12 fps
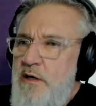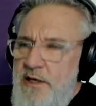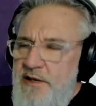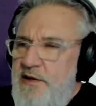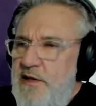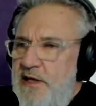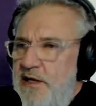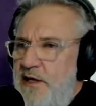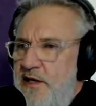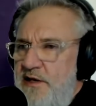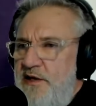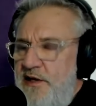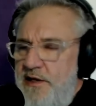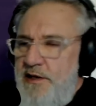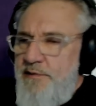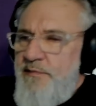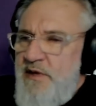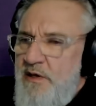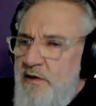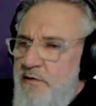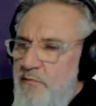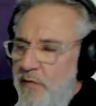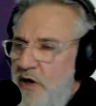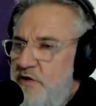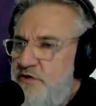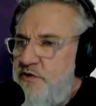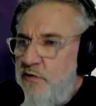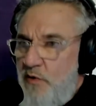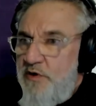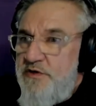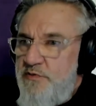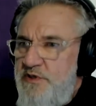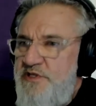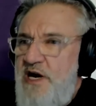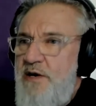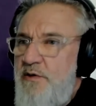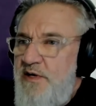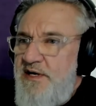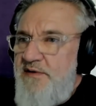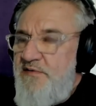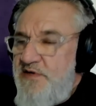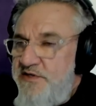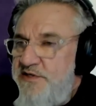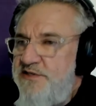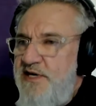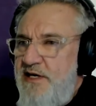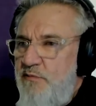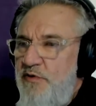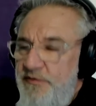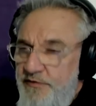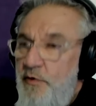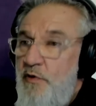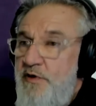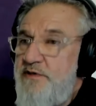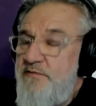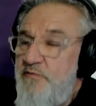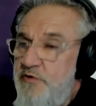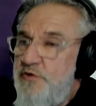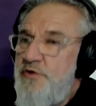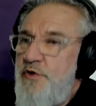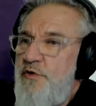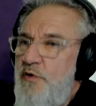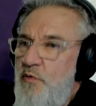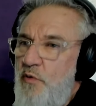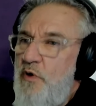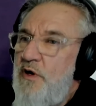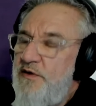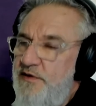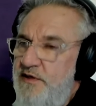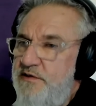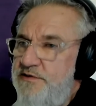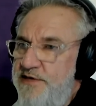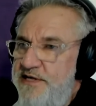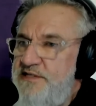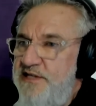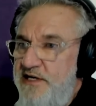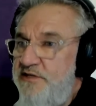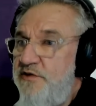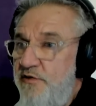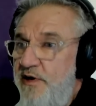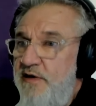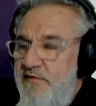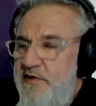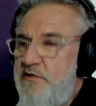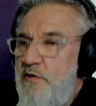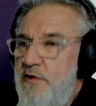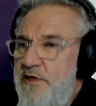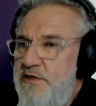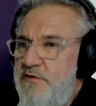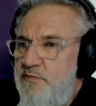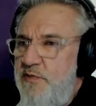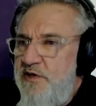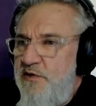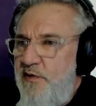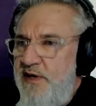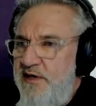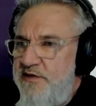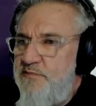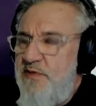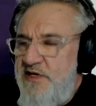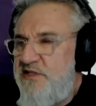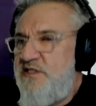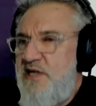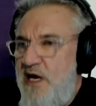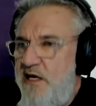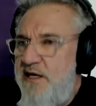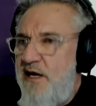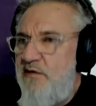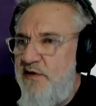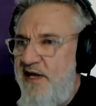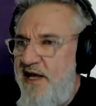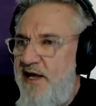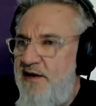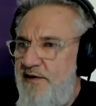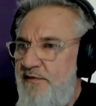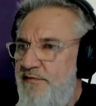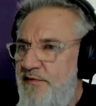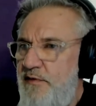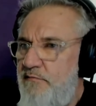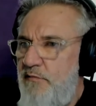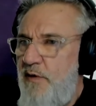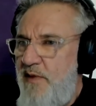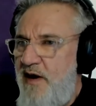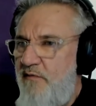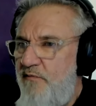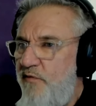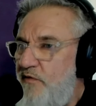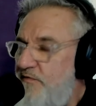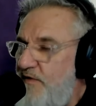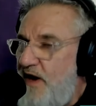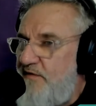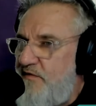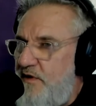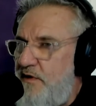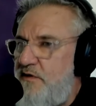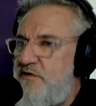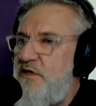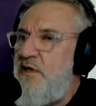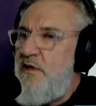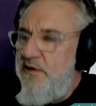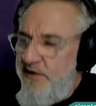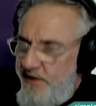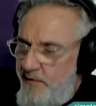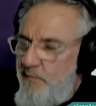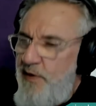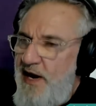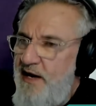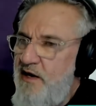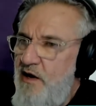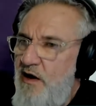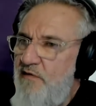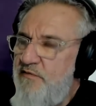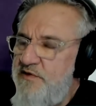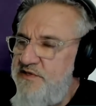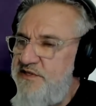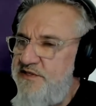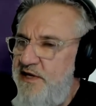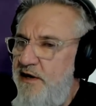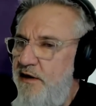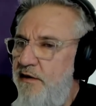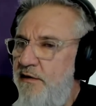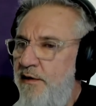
in the march towards regenerative and sustainable tourism, for sure the work that Destination Greater Victoria has been doing has been a standout in Canada for about 4 or 5 years. The Impact Conference is there.